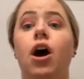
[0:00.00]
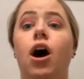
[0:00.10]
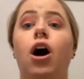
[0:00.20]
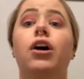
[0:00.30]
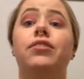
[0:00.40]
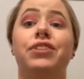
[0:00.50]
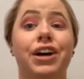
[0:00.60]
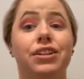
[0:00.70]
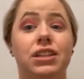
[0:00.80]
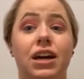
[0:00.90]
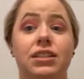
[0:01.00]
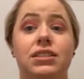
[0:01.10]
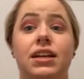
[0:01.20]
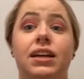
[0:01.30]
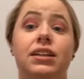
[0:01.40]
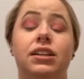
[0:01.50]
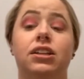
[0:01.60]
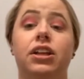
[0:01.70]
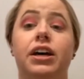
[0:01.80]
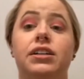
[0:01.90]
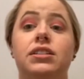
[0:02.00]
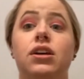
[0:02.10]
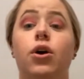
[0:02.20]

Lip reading: on Valentine's Day nonetheless,